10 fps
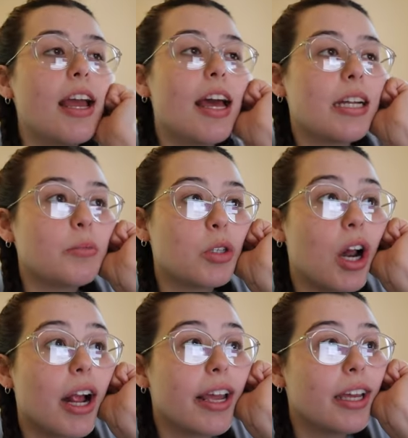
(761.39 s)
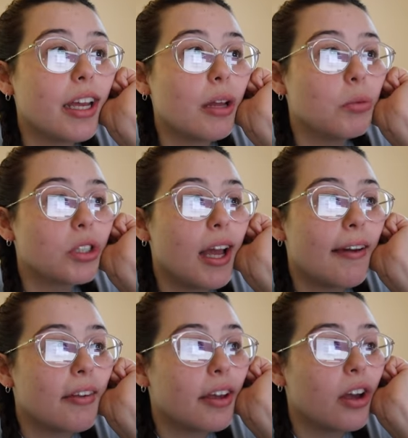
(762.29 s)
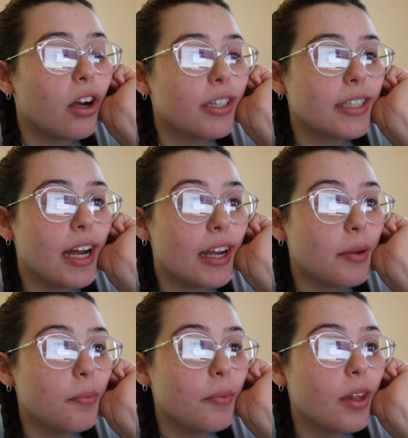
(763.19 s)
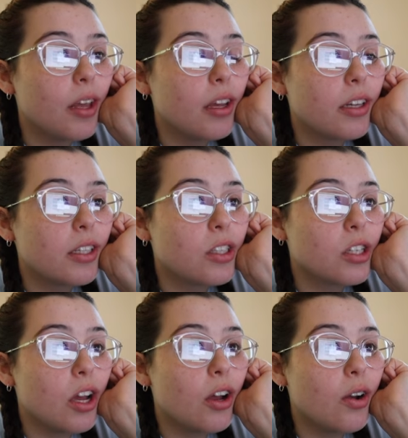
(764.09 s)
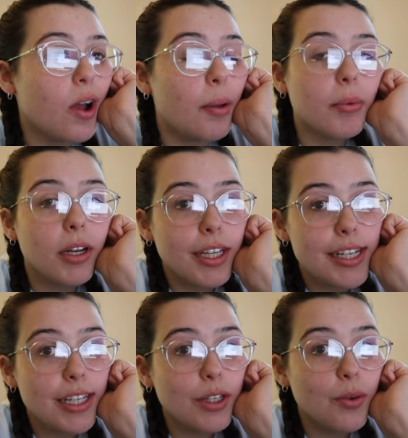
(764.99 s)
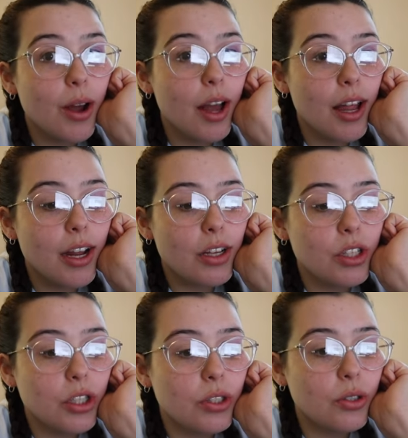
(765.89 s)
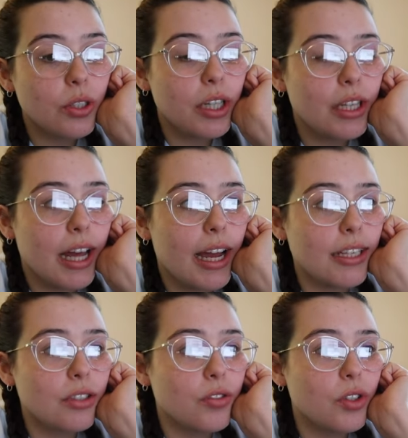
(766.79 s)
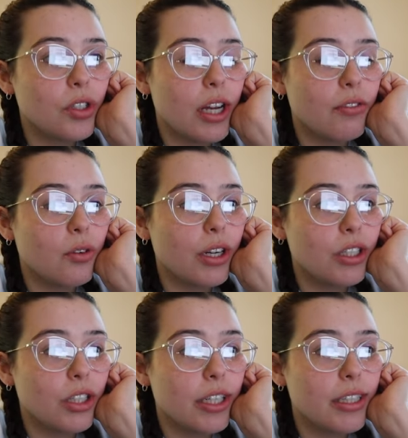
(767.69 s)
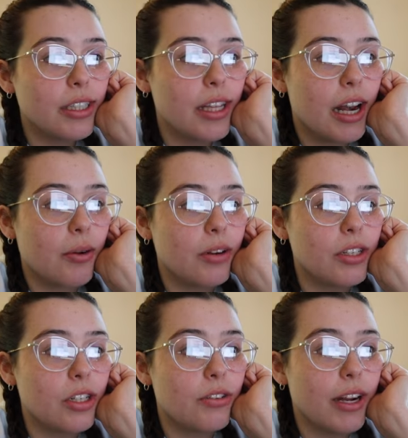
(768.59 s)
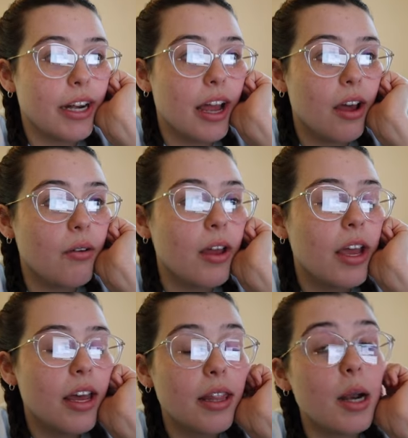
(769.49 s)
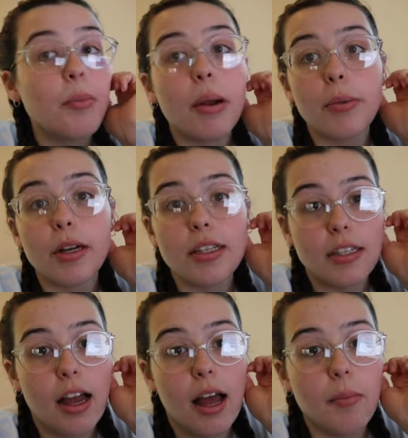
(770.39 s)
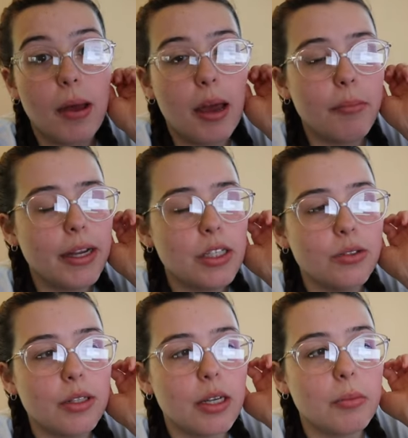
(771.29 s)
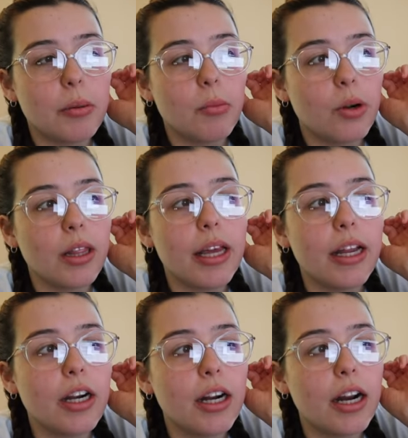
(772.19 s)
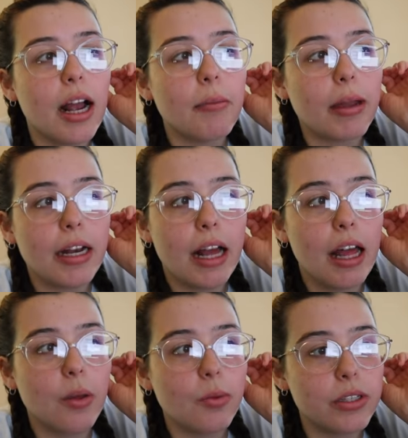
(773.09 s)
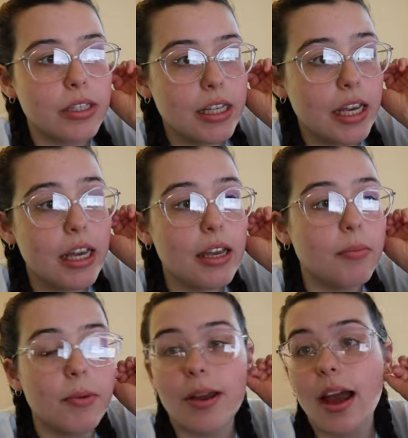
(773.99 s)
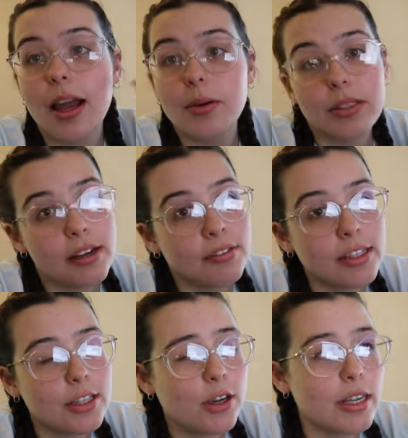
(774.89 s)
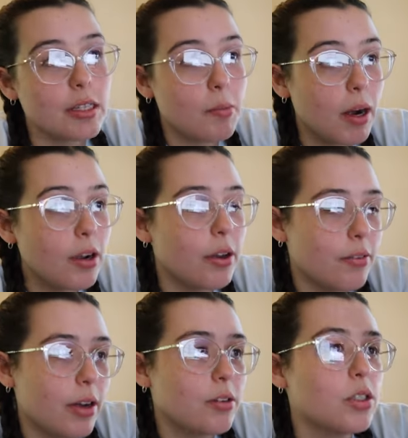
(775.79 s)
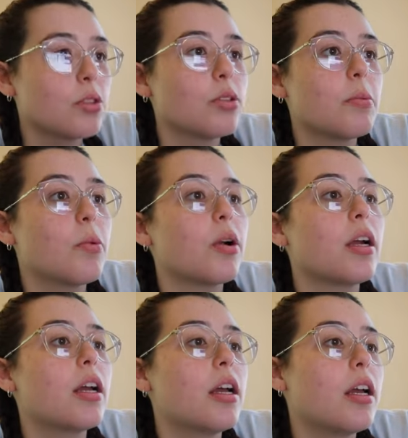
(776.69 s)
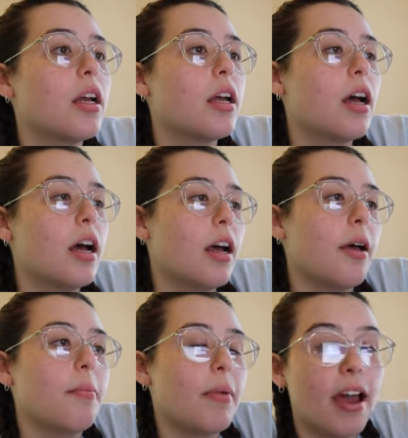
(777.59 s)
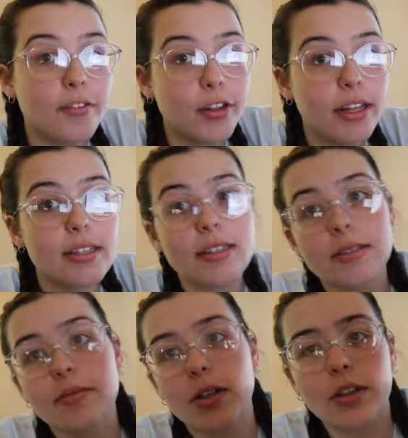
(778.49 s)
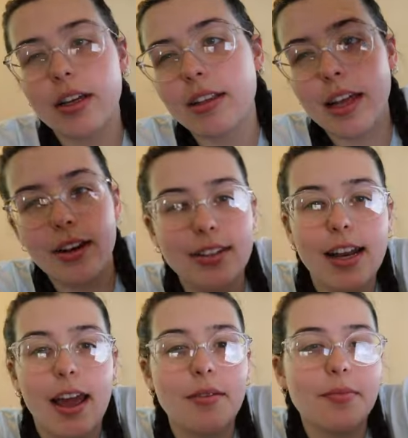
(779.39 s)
And I'm trying, I'm just having a hard time. So I'm going to continue on, do the last few set of questions that I wanted to do right now. Then I'm probably going to stop. I might do a little bit more later, I might not, we'll see. But I will definitely see you guys tomorrow if I don't do some more after this, or like later today.